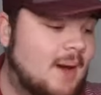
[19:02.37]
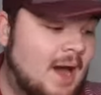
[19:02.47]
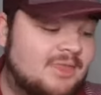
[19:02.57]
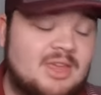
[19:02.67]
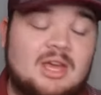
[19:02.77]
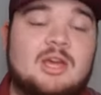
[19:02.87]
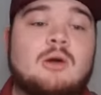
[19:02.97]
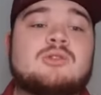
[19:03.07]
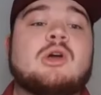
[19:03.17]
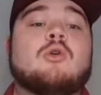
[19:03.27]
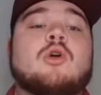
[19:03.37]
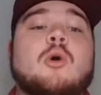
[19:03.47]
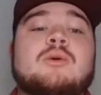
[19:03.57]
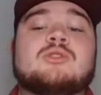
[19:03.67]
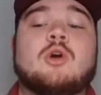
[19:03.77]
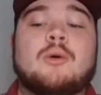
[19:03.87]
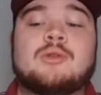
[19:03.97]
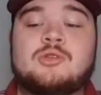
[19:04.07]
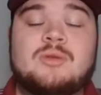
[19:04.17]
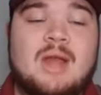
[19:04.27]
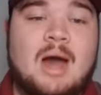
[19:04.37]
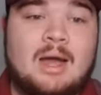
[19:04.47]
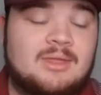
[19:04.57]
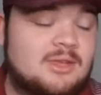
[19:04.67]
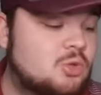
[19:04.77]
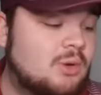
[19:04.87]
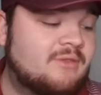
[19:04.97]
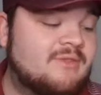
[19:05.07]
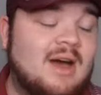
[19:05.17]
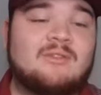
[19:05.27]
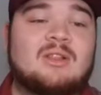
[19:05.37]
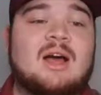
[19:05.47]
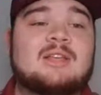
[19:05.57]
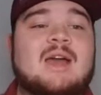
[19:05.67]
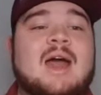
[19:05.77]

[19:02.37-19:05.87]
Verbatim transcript: I think Coach Elko is going to knock this 25 class